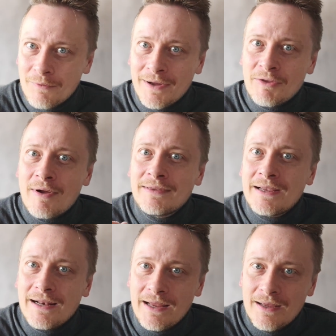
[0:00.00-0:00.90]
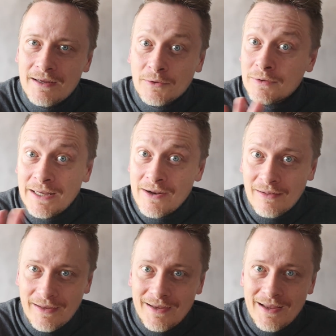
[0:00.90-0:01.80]
quadratically, not
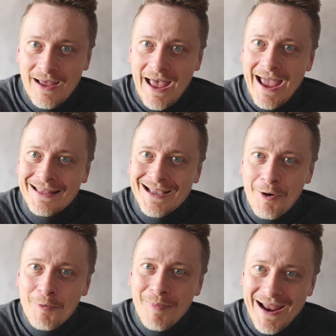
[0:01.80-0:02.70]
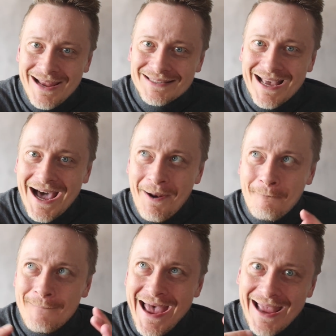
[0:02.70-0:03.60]
linearly, and our brains are
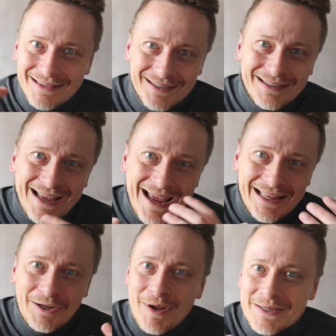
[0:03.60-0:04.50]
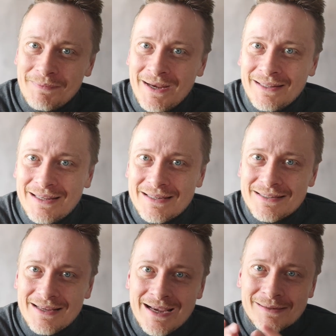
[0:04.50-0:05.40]
bad at grasping
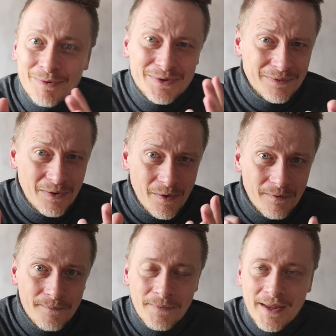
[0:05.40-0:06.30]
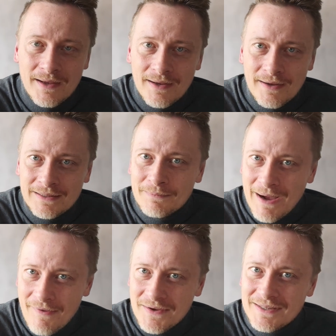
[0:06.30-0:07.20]
this explosive growth. The
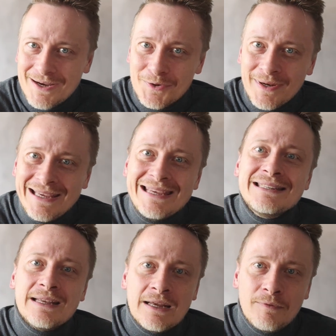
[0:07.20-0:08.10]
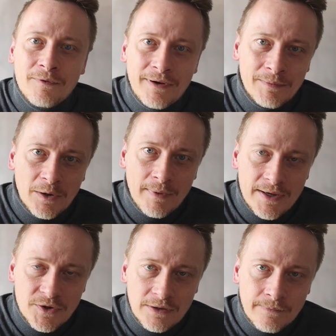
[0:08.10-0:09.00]
math is actually easier if you flip the
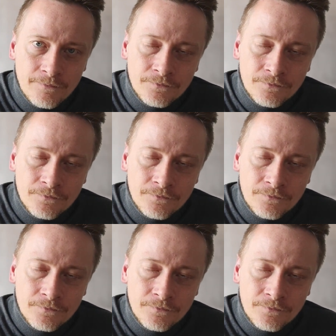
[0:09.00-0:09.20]
question.